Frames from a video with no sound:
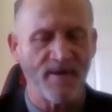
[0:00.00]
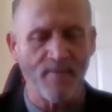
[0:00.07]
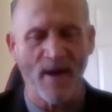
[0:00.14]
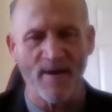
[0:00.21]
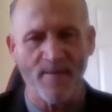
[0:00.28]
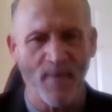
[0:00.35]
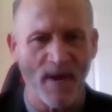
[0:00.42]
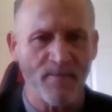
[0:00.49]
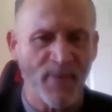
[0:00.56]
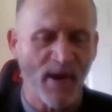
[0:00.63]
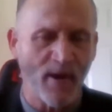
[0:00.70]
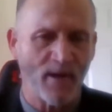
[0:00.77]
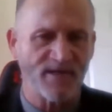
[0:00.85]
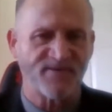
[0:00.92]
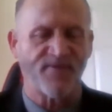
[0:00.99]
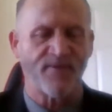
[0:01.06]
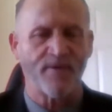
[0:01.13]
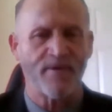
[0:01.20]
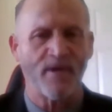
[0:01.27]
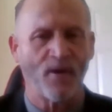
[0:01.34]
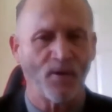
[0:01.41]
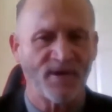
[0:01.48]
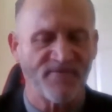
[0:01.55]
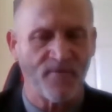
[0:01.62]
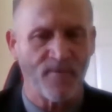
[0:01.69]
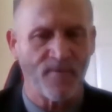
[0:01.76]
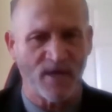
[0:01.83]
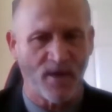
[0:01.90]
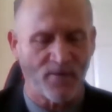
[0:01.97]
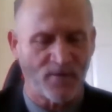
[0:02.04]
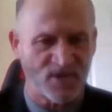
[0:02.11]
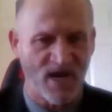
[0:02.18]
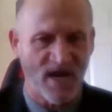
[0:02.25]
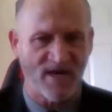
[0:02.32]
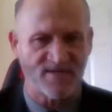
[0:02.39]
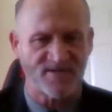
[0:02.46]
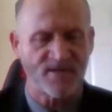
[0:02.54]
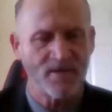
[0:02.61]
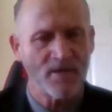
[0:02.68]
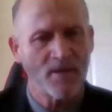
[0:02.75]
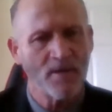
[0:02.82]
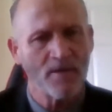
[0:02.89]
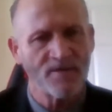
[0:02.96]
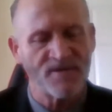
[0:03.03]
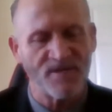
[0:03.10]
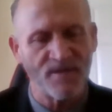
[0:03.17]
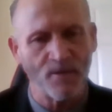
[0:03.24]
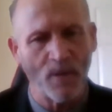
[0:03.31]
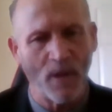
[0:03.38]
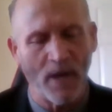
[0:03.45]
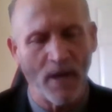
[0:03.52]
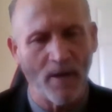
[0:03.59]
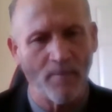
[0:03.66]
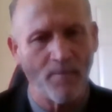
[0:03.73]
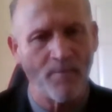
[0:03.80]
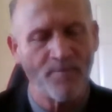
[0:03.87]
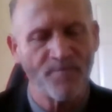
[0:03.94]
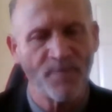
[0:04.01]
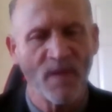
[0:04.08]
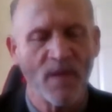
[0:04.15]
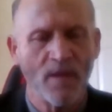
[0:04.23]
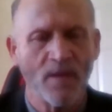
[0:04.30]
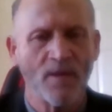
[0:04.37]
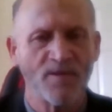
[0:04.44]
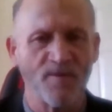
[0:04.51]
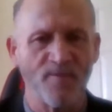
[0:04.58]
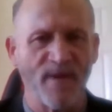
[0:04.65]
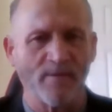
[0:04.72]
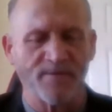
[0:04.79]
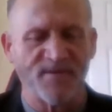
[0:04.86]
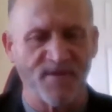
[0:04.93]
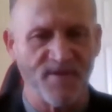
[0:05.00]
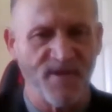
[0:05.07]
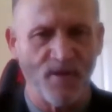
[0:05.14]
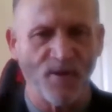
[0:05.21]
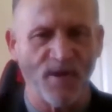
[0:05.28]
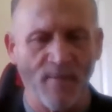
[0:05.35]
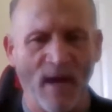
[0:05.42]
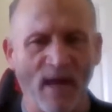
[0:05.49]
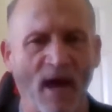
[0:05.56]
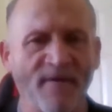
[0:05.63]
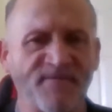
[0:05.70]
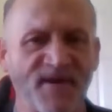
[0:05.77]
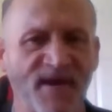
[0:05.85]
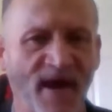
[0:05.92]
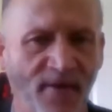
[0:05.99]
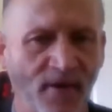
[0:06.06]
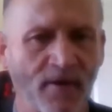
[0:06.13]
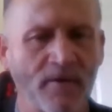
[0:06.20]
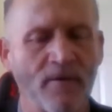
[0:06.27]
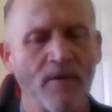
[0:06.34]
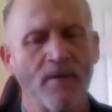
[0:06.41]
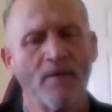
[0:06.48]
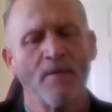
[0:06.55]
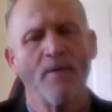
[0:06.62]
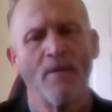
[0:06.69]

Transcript: thank my parents for, giving me another chance to be able to, get my life together.